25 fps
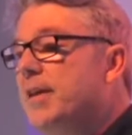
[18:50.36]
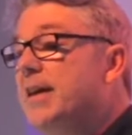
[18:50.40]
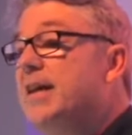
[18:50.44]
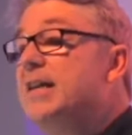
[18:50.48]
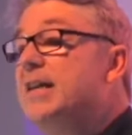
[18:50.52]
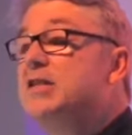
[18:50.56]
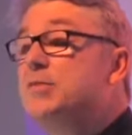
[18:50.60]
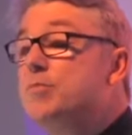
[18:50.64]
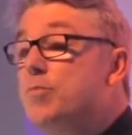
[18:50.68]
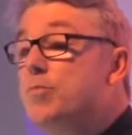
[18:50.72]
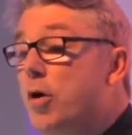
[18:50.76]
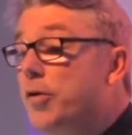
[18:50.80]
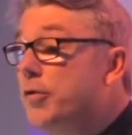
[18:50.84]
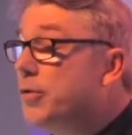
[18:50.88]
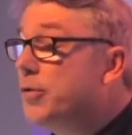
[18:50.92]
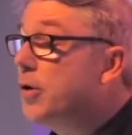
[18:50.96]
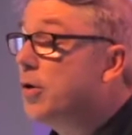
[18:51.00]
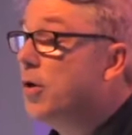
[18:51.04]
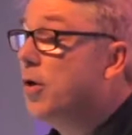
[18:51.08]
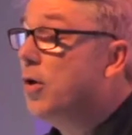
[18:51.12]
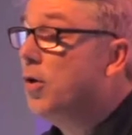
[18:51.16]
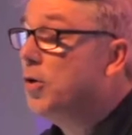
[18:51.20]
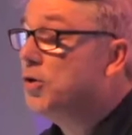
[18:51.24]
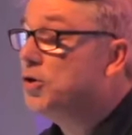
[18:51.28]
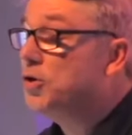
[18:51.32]
His mother
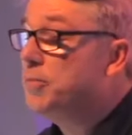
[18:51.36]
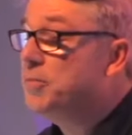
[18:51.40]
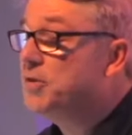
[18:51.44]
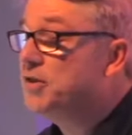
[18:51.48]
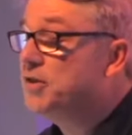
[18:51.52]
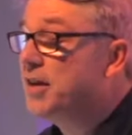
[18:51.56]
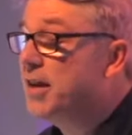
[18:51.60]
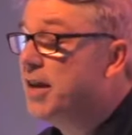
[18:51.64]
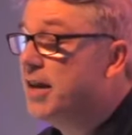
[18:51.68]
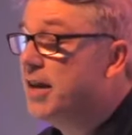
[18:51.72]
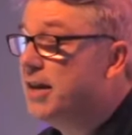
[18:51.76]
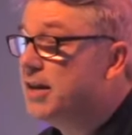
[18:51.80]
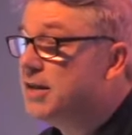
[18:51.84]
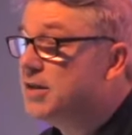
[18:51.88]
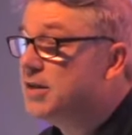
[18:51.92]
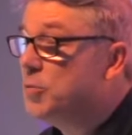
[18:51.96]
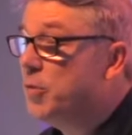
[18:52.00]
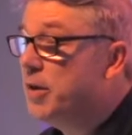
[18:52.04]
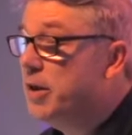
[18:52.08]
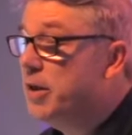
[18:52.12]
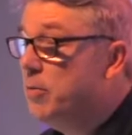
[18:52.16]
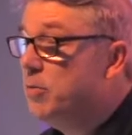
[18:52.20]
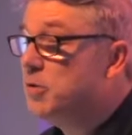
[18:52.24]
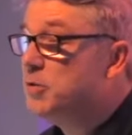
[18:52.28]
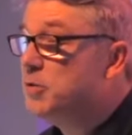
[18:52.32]
called him Zacchaeus
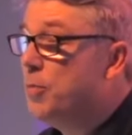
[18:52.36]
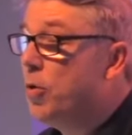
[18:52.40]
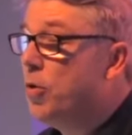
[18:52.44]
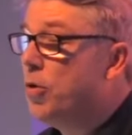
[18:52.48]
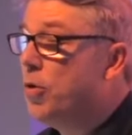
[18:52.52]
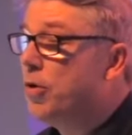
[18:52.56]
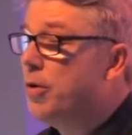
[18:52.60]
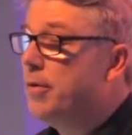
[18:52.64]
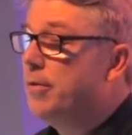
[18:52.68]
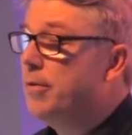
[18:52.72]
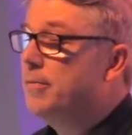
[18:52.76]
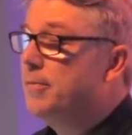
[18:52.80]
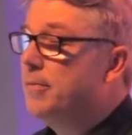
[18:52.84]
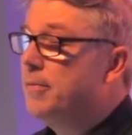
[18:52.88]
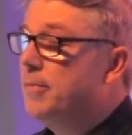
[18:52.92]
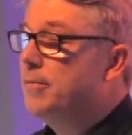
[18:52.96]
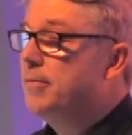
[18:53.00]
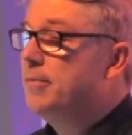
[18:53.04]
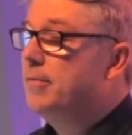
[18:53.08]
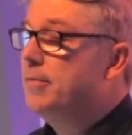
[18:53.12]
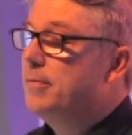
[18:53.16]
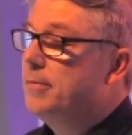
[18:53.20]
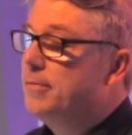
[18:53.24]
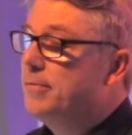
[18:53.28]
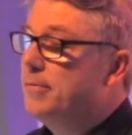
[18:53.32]
when he was born.
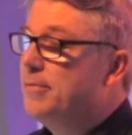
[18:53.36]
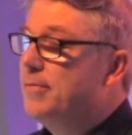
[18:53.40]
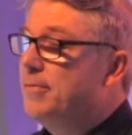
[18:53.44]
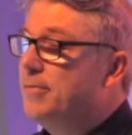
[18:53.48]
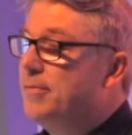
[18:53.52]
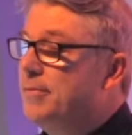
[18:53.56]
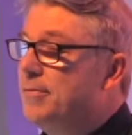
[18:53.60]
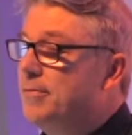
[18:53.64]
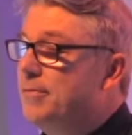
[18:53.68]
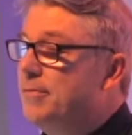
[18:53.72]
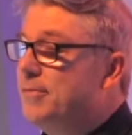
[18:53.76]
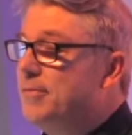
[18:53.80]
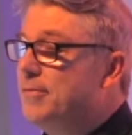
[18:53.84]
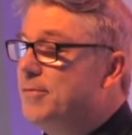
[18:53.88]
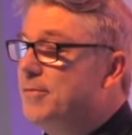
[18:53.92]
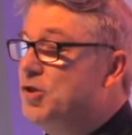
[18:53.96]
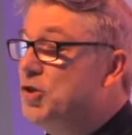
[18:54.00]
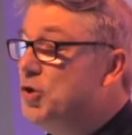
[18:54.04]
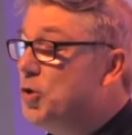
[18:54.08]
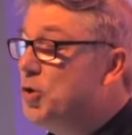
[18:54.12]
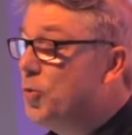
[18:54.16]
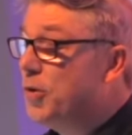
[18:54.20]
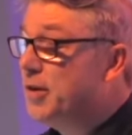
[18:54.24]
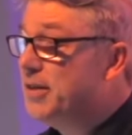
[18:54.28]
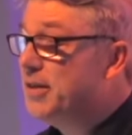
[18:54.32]

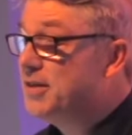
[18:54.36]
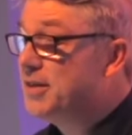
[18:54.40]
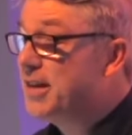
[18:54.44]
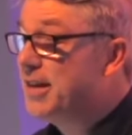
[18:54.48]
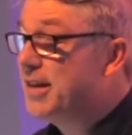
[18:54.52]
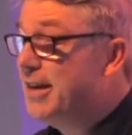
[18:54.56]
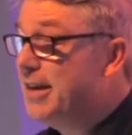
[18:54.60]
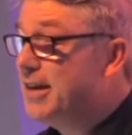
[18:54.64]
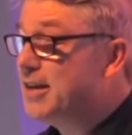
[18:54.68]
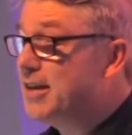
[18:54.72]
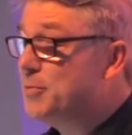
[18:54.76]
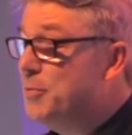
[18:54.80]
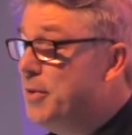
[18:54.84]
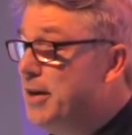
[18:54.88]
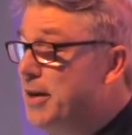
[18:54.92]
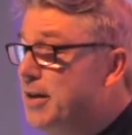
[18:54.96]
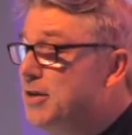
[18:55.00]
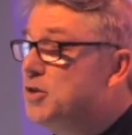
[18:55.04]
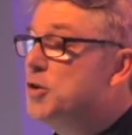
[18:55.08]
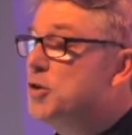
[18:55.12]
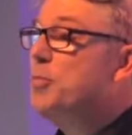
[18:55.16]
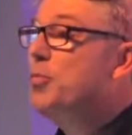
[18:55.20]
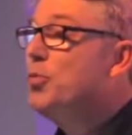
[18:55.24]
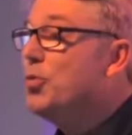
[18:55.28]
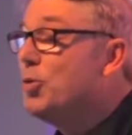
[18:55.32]
Do you know what Zacchaeus
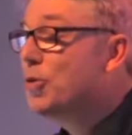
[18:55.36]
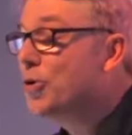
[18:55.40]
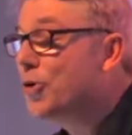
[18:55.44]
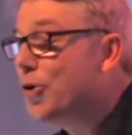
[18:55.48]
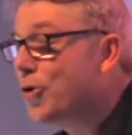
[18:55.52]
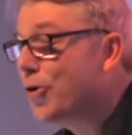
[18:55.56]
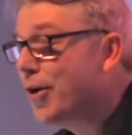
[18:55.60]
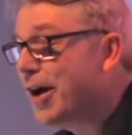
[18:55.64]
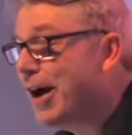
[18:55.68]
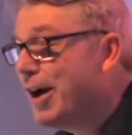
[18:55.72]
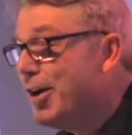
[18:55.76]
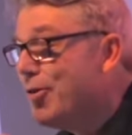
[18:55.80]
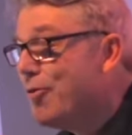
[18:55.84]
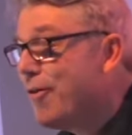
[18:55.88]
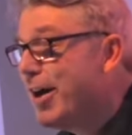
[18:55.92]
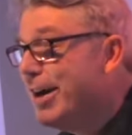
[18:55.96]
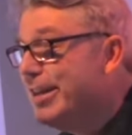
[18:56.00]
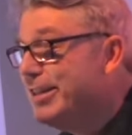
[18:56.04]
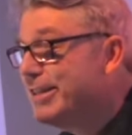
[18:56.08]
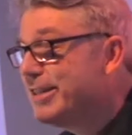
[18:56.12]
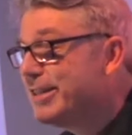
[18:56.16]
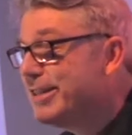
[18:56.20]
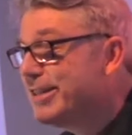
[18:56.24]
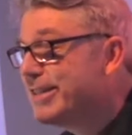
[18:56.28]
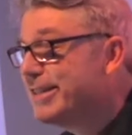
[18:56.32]
means? Pure and
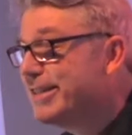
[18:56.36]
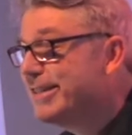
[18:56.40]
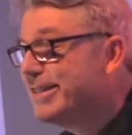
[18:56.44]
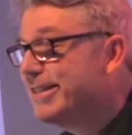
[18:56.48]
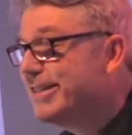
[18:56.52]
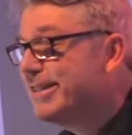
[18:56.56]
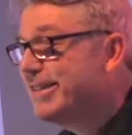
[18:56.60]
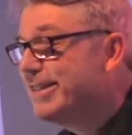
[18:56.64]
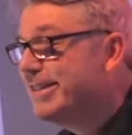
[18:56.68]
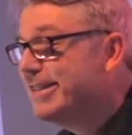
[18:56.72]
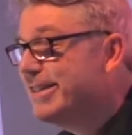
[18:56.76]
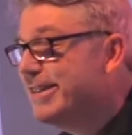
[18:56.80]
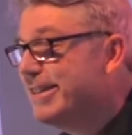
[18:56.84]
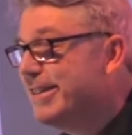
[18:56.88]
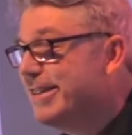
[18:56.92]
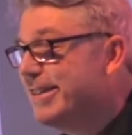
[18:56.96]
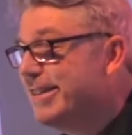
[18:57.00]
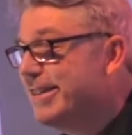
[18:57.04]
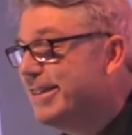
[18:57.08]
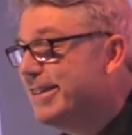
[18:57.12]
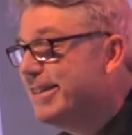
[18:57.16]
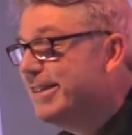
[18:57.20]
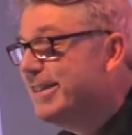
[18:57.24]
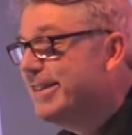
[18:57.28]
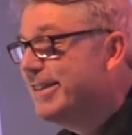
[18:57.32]
righteous.
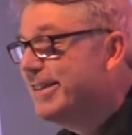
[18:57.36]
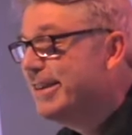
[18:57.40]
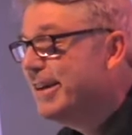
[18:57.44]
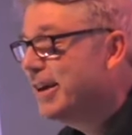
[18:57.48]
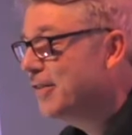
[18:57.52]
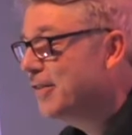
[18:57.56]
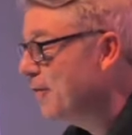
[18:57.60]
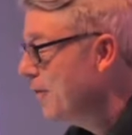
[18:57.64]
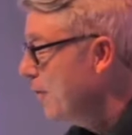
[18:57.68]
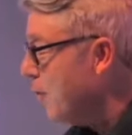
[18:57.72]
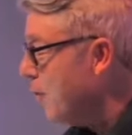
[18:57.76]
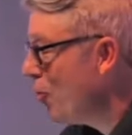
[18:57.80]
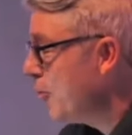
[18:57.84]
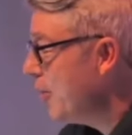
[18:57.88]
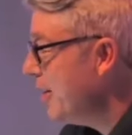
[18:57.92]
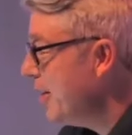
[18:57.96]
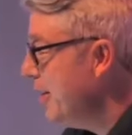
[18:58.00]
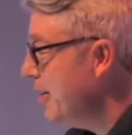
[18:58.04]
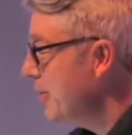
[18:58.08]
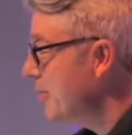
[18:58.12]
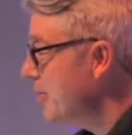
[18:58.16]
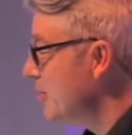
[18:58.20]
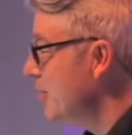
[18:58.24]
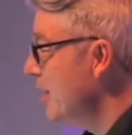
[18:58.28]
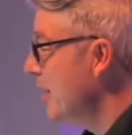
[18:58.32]
And 40
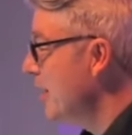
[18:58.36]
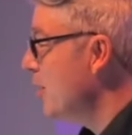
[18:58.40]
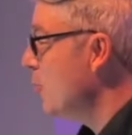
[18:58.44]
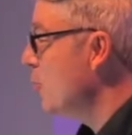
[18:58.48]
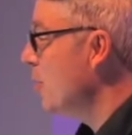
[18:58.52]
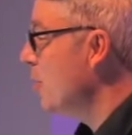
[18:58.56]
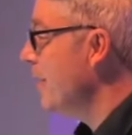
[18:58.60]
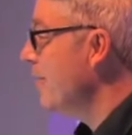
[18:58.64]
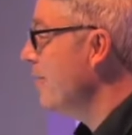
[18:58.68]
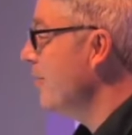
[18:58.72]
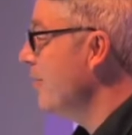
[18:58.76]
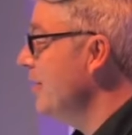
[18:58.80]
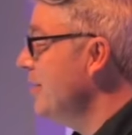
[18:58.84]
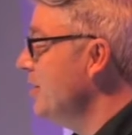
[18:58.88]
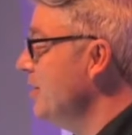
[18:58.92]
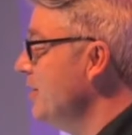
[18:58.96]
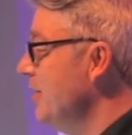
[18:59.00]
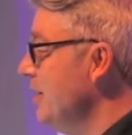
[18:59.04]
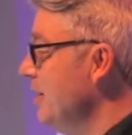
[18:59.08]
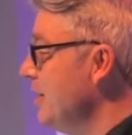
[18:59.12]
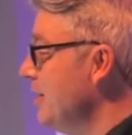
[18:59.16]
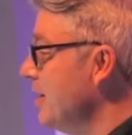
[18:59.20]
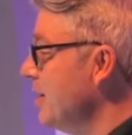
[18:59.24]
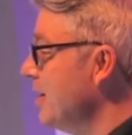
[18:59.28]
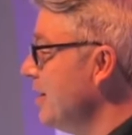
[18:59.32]
years later, whatever it is,
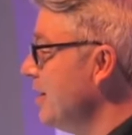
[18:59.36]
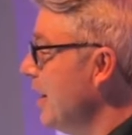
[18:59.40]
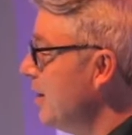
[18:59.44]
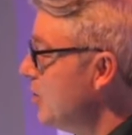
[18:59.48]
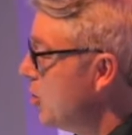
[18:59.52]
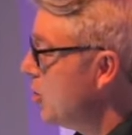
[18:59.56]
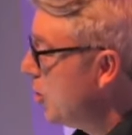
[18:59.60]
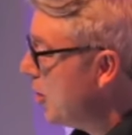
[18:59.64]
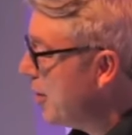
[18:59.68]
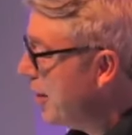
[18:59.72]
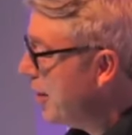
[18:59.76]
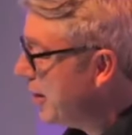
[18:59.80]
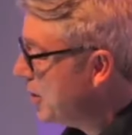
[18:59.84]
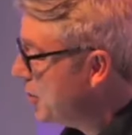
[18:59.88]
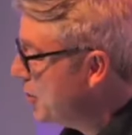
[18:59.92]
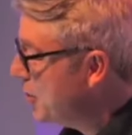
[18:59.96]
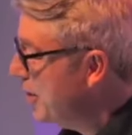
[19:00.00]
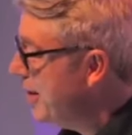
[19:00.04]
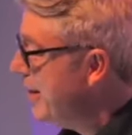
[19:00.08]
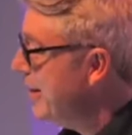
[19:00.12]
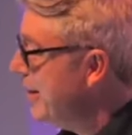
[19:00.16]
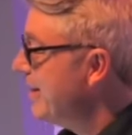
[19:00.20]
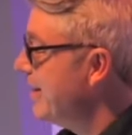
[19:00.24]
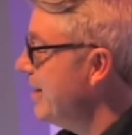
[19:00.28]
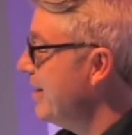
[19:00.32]
Jesus stands under that
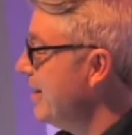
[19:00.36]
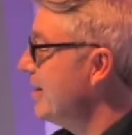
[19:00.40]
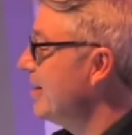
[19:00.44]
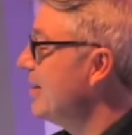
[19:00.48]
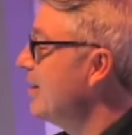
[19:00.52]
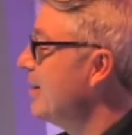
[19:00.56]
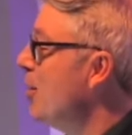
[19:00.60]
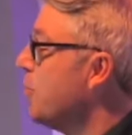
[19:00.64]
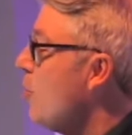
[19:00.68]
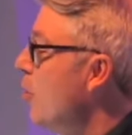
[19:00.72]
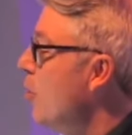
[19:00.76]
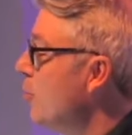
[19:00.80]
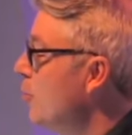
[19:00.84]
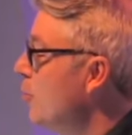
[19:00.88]
tree and he says, come